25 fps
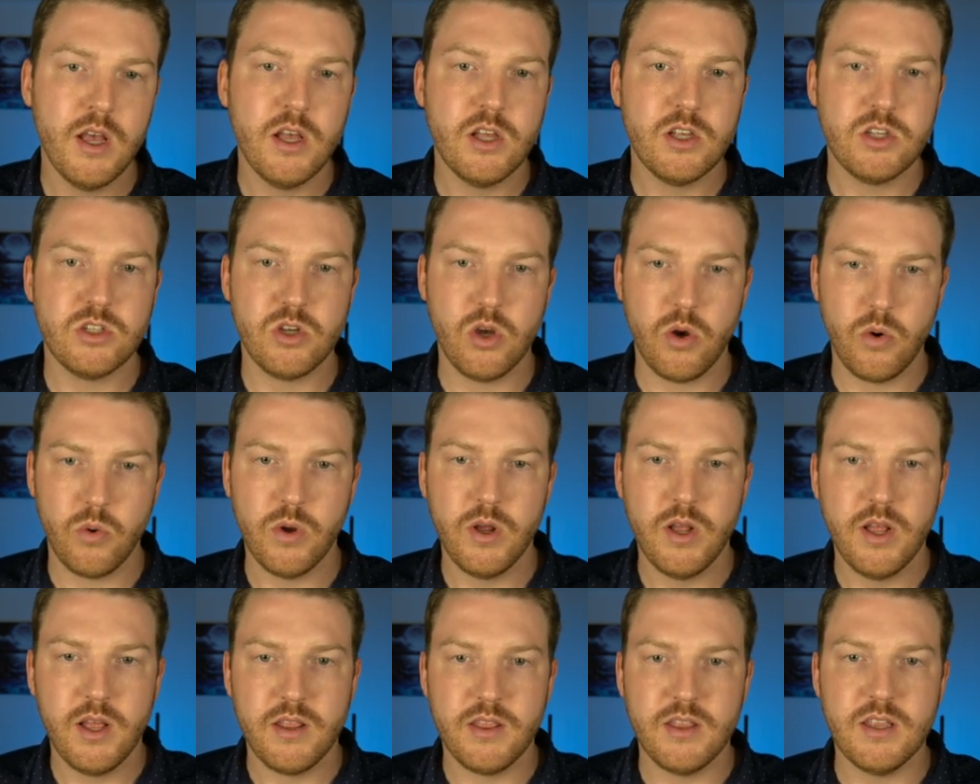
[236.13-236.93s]

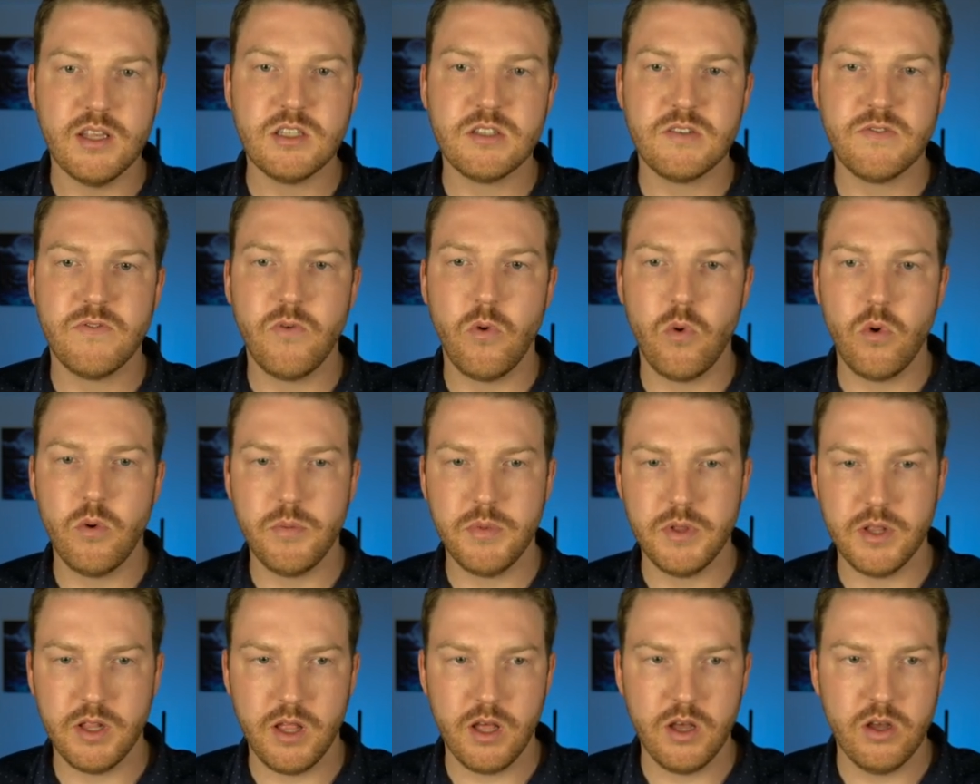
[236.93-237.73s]
So this
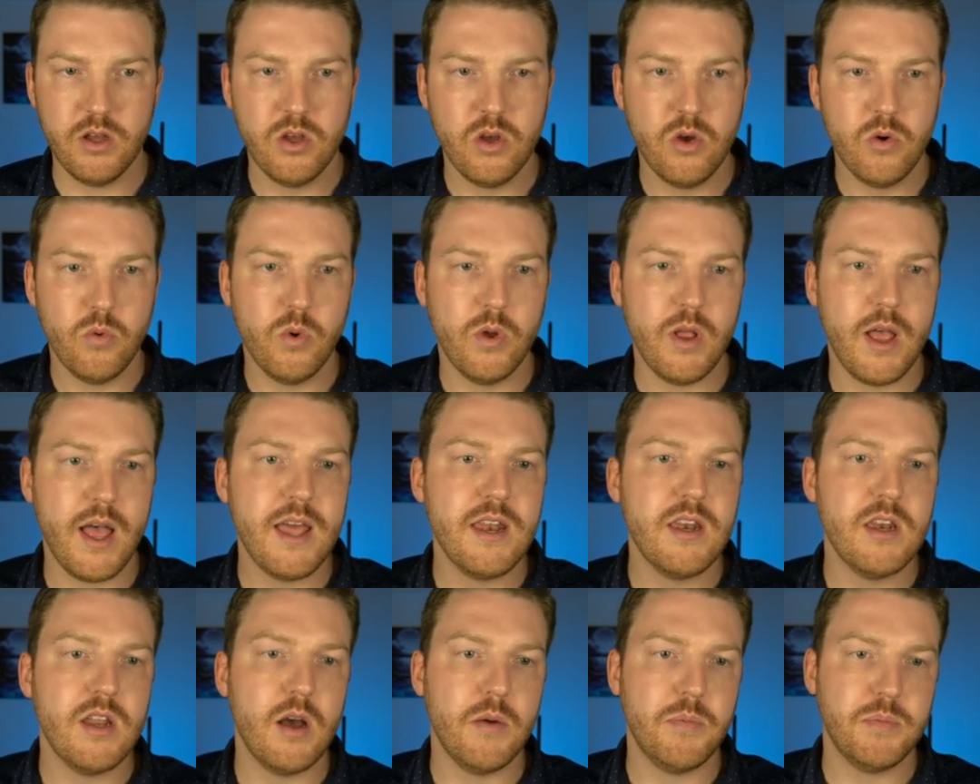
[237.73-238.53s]
formula will
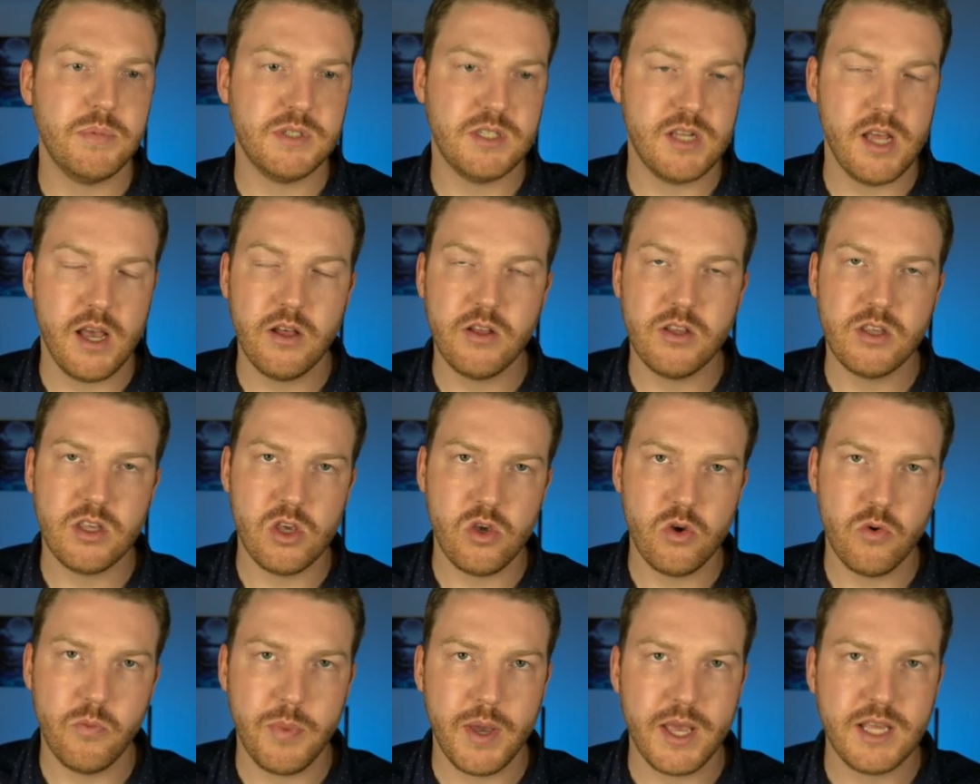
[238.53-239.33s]
end up telling
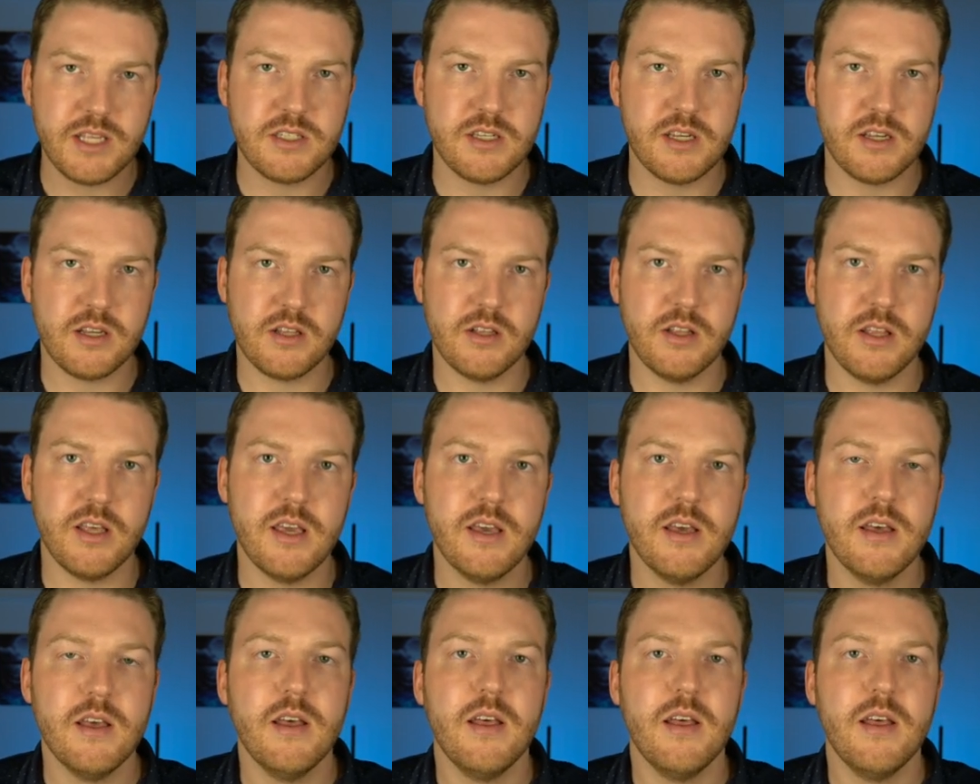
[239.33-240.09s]
you basically